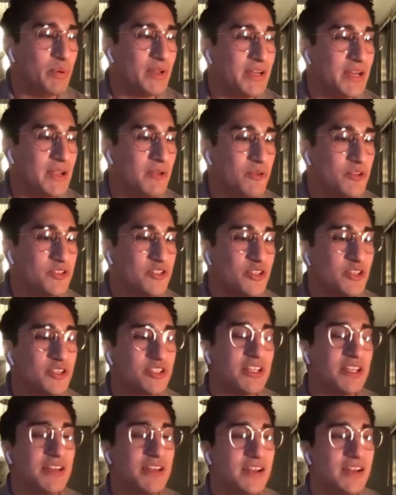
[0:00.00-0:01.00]
But it was
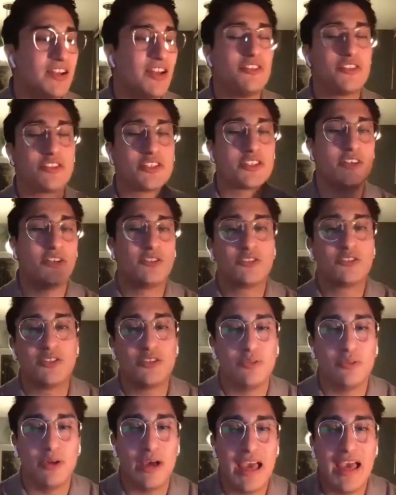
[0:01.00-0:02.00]
just another skill
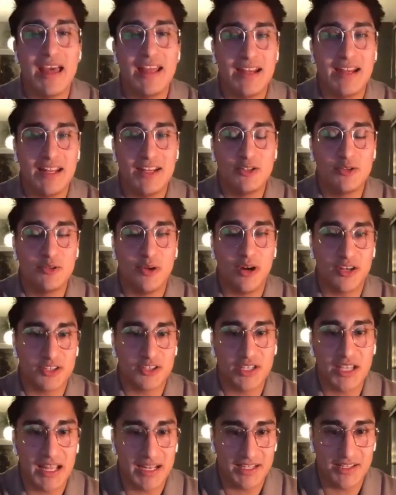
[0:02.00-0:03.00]
to add into our
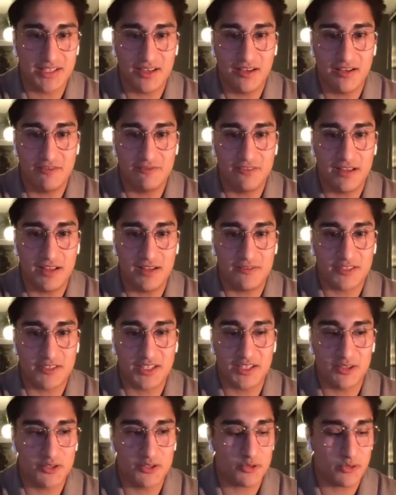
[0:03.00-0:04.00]
set of
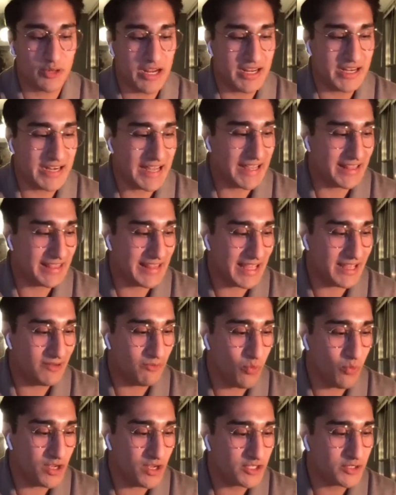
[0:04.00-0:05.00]
skills, right?
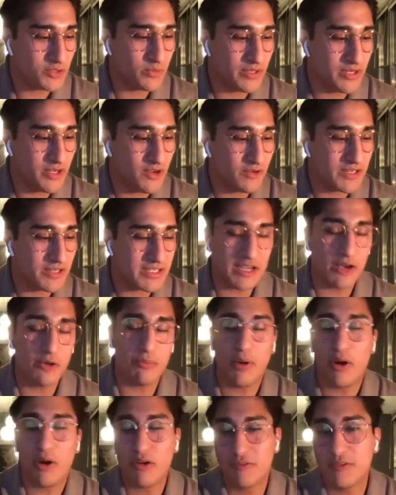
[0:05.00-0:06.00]
And once we noticed how
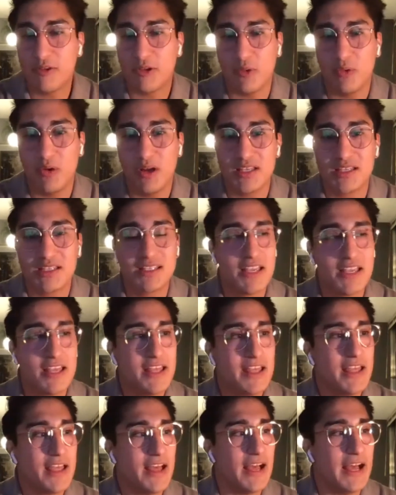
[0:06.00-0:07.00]
powerful it was,
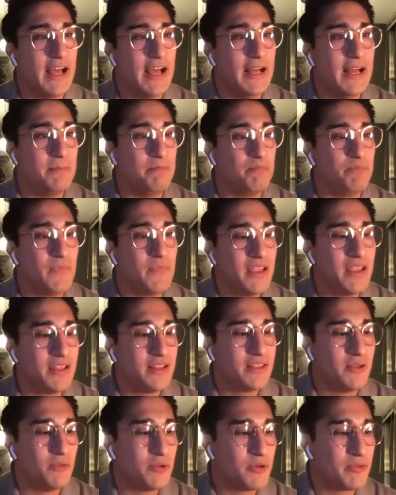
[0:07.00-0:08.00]

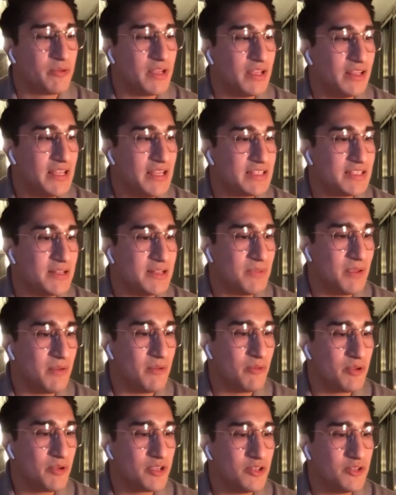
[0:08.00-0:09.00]
then we realized that maybe
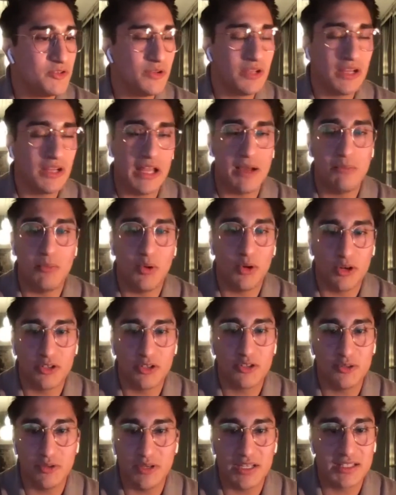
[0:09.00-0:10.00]
we can do a lot more
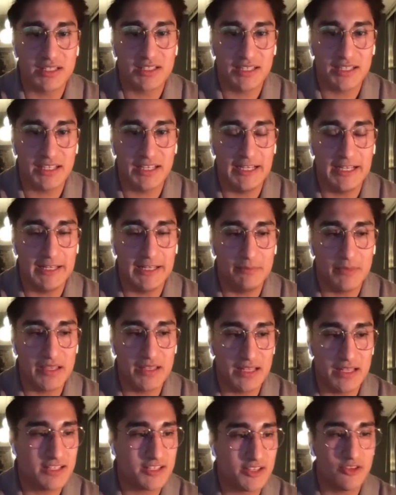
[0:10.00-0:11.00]
to it.
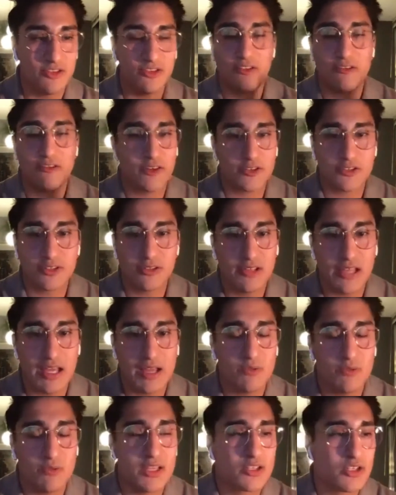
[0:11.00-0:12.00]
It's a universal
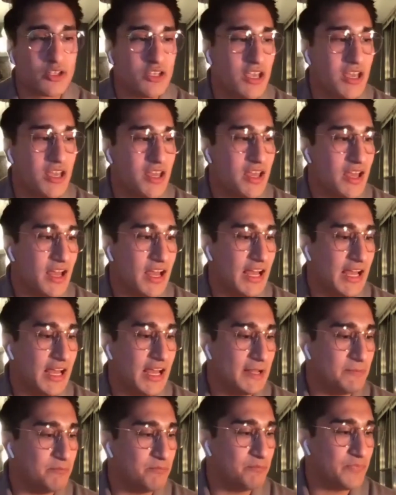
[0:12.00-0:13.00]
language.
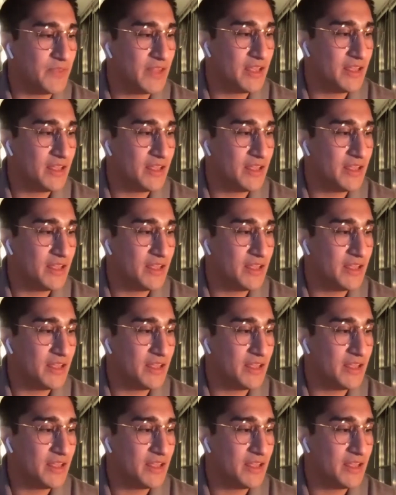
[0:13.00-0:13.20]
Um,